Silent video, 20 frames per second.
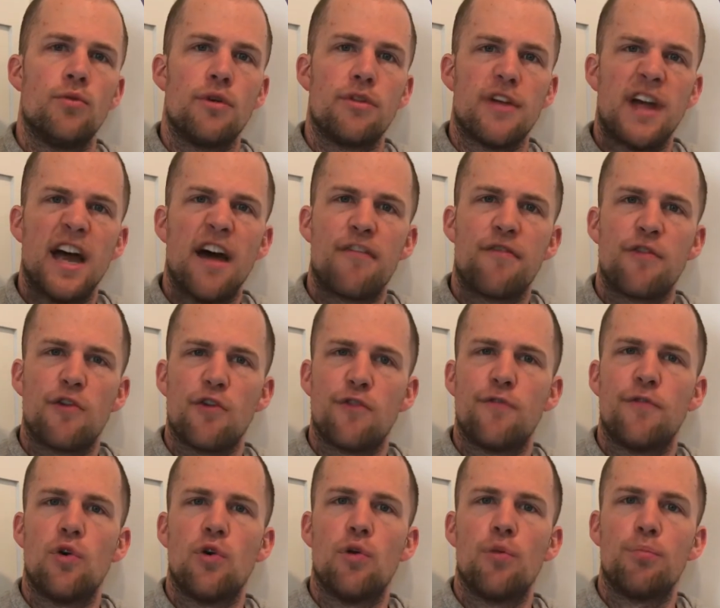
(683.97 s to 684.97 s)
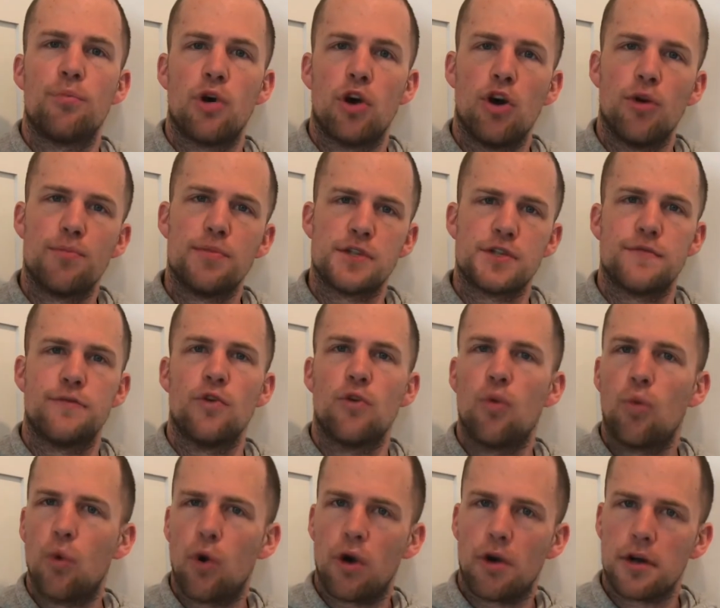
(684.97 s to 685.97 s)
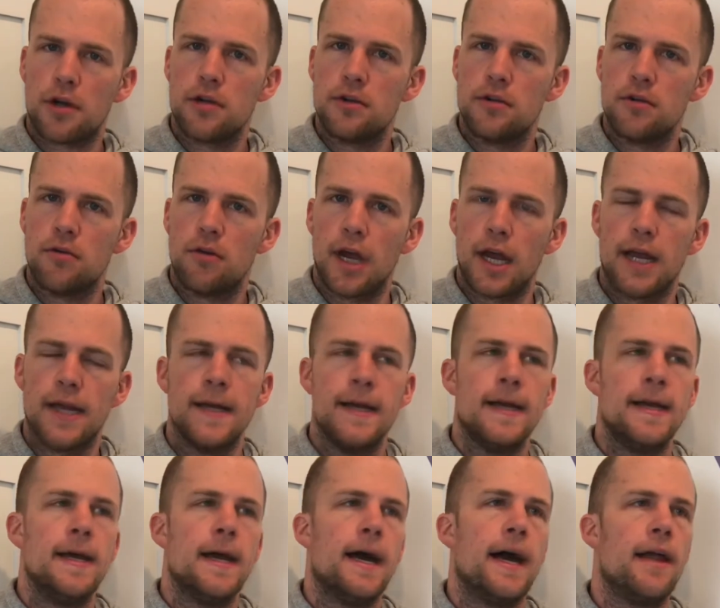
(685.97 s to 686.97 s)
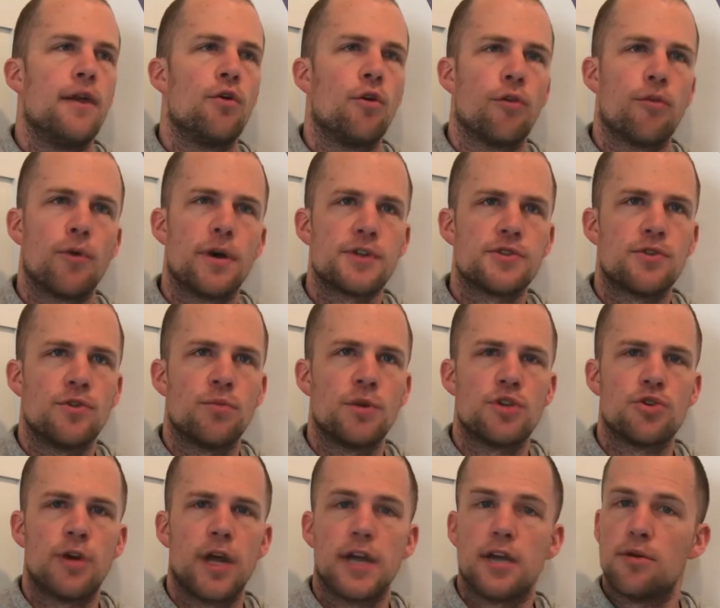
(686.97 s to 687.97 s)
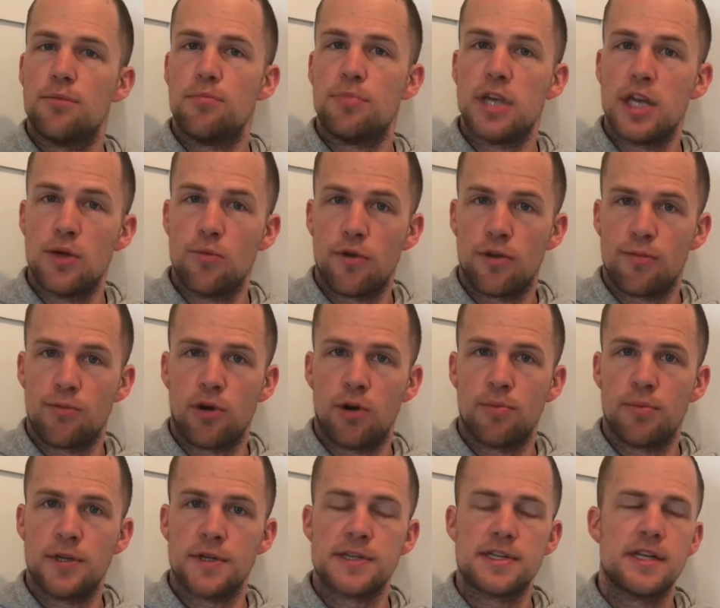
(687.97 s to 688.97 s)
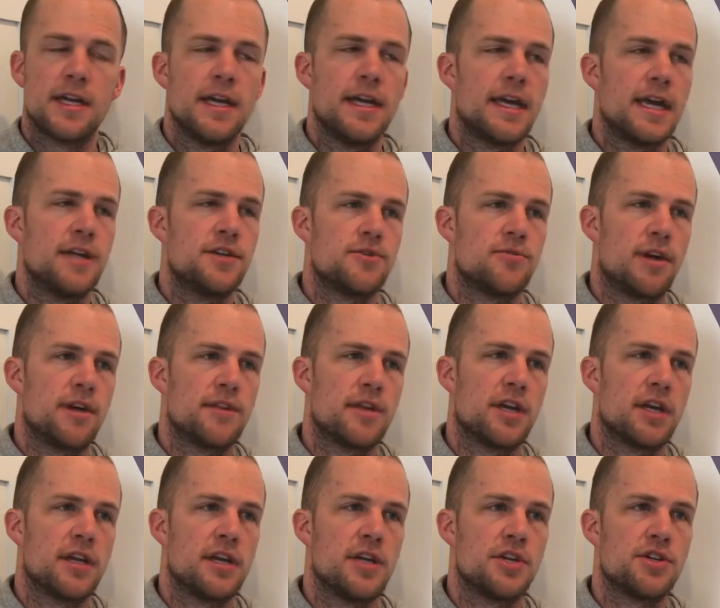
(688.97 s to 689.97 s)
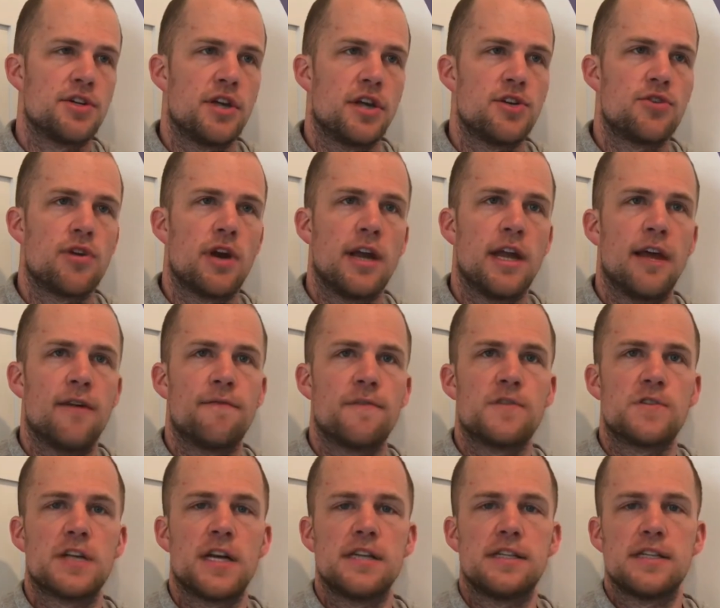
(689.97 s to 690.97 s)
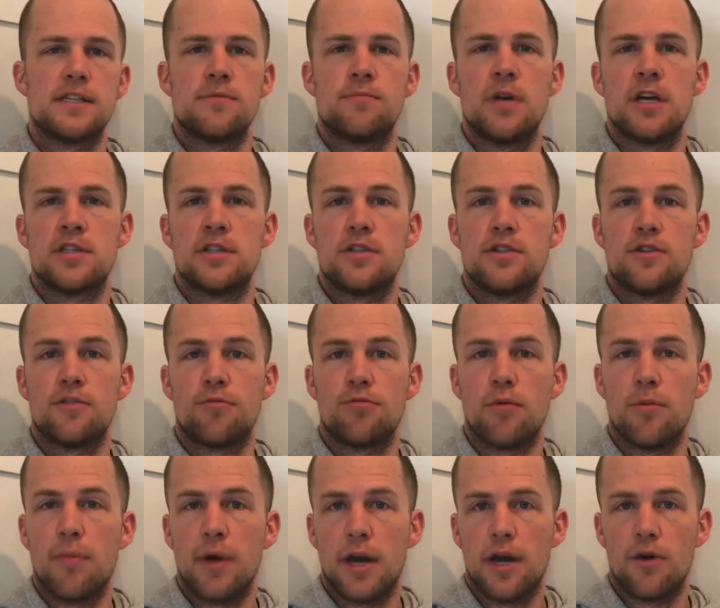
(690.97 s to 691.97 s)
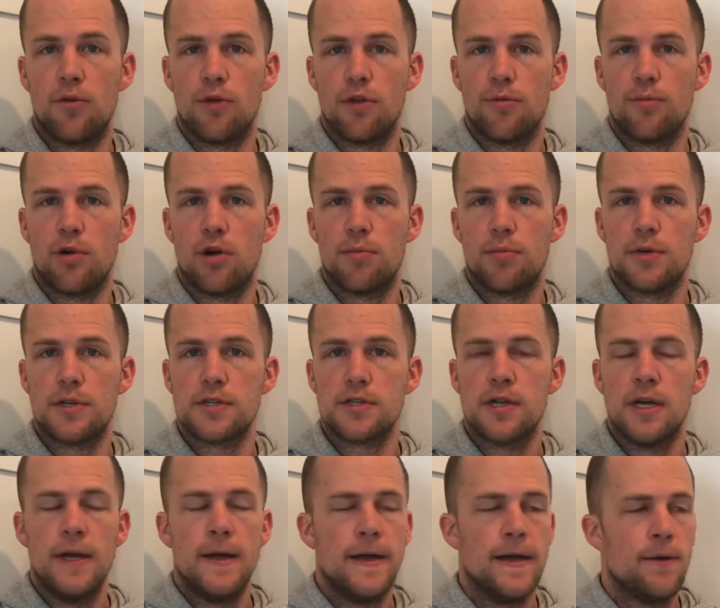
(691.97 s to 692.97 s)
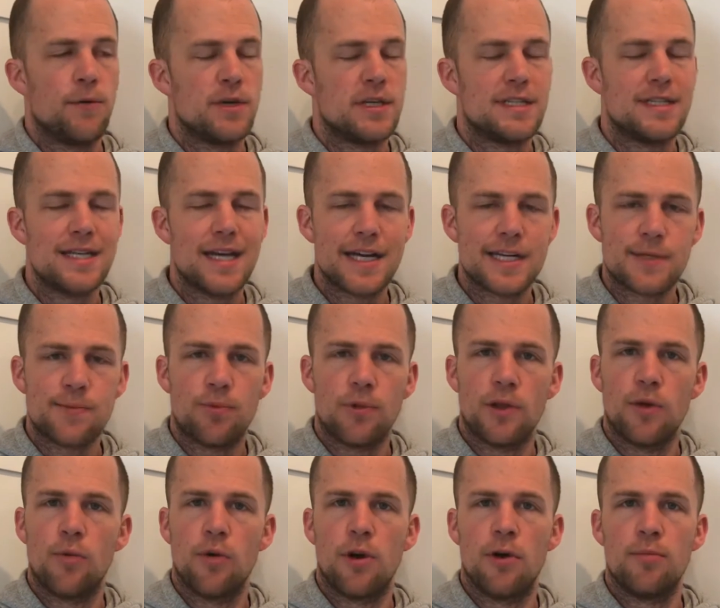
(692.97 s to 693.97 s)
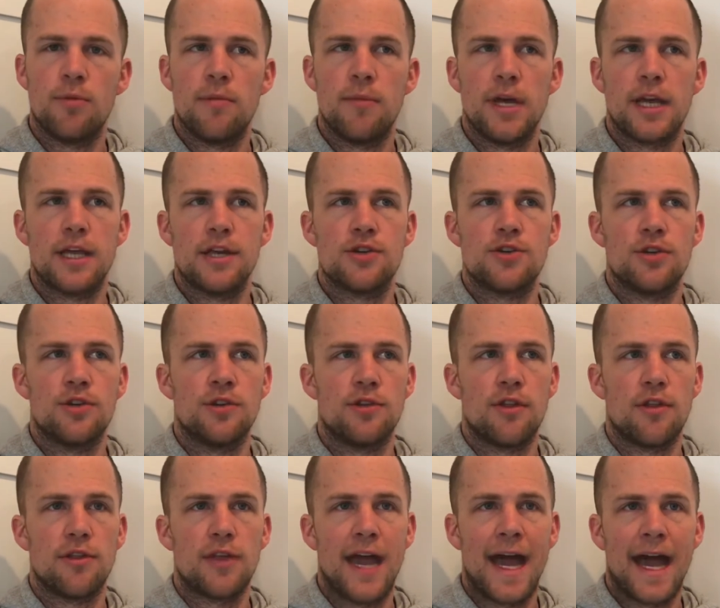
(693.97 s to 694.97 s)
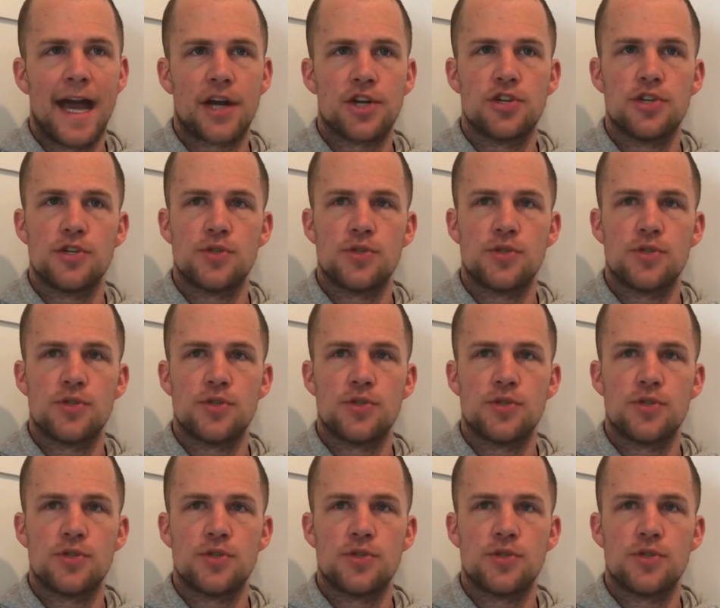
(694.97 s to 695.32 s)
effortful, purposeful work, right? At Northwestern, we try and compete with purpose. In strength and conditioning, try and emphasize this message of prepare with purpose. We desperately want to be making sure that the actions